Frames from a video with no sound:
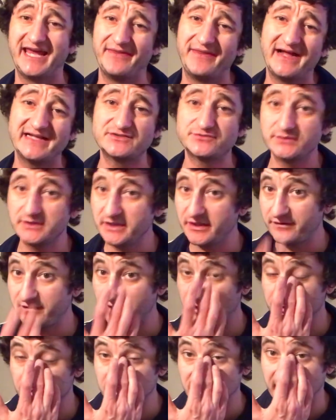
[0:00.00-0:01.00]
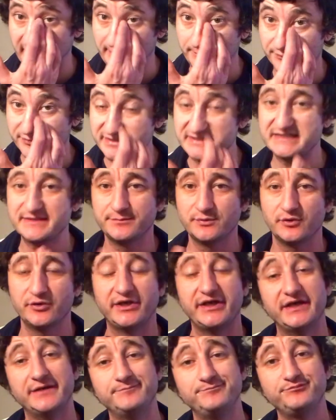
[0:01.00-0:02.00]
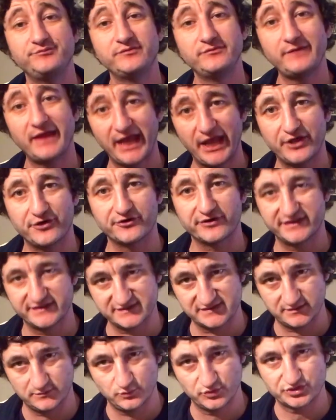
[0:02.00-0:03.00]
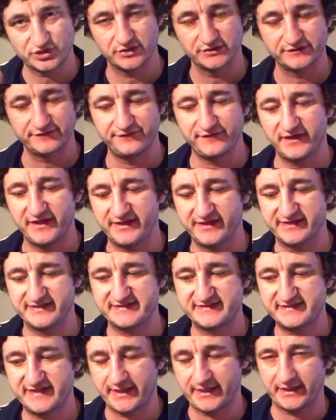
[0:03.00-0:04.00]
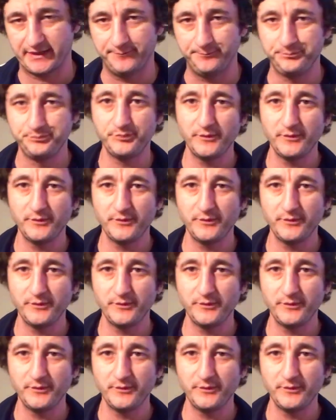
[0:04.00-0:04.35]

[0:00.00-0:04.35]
and that's really the underlying principle in anarchism, which I'll define in a second.